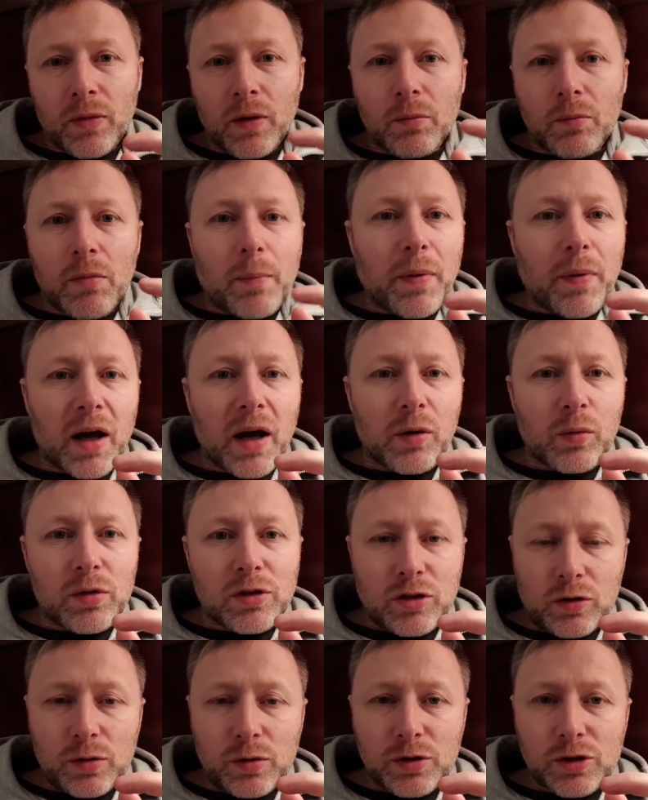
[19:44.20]
my back was
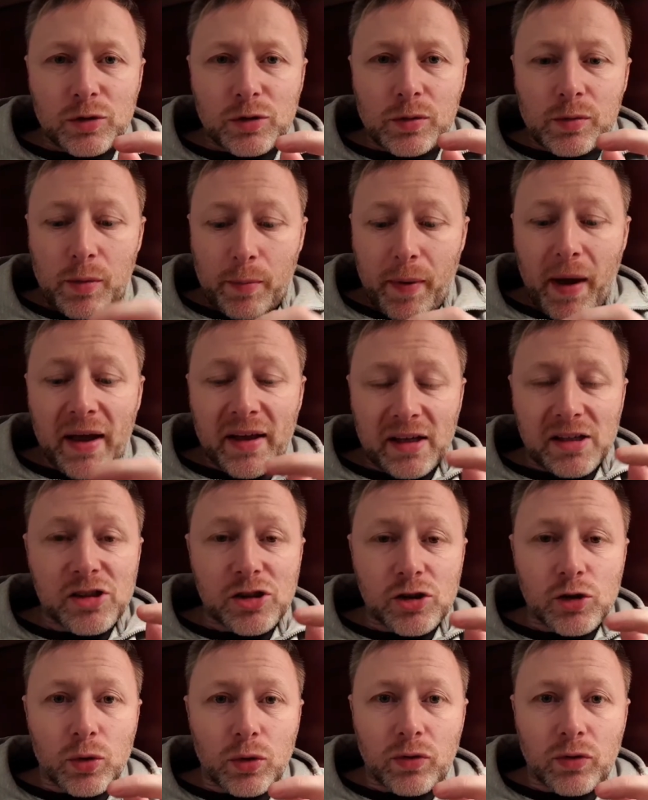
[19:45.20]
always sore. My back is
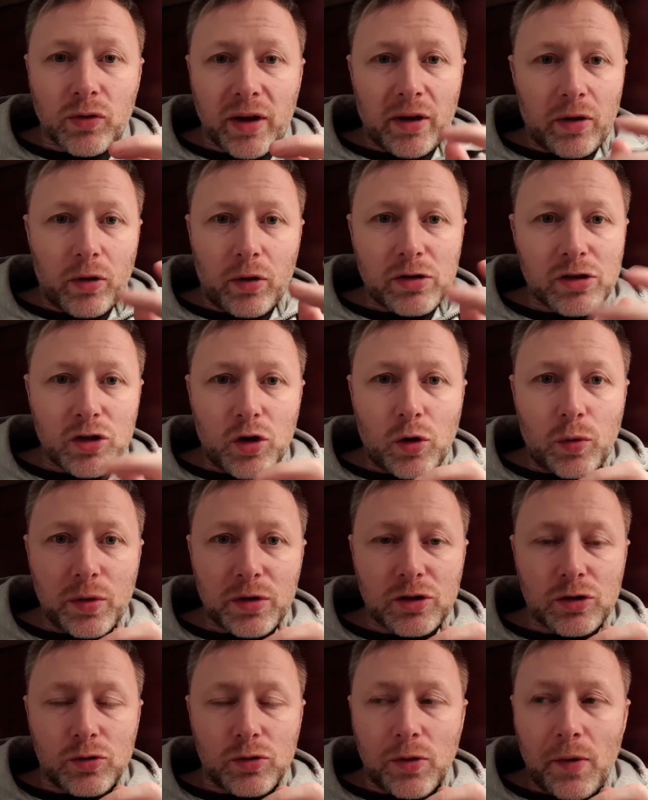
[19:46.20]
sore right now. It's always
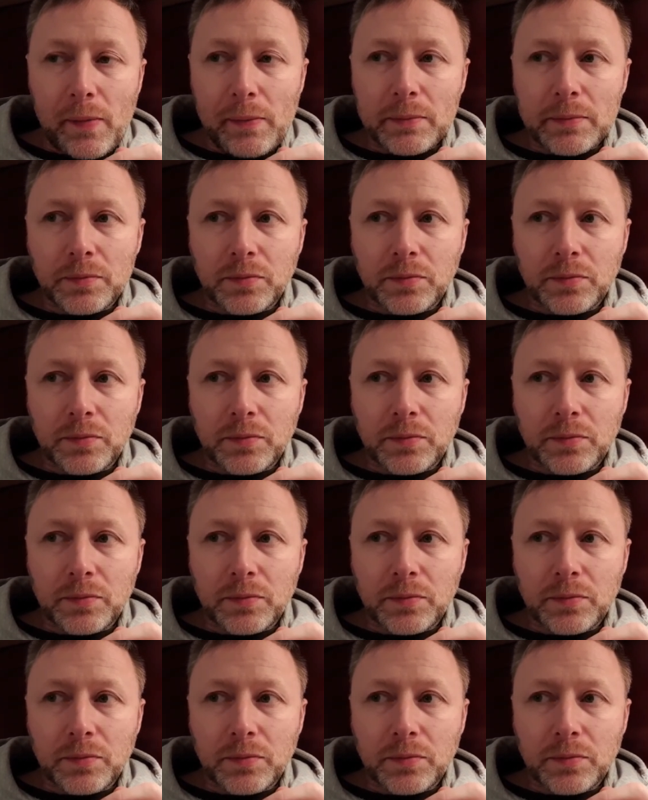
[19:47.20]
sore.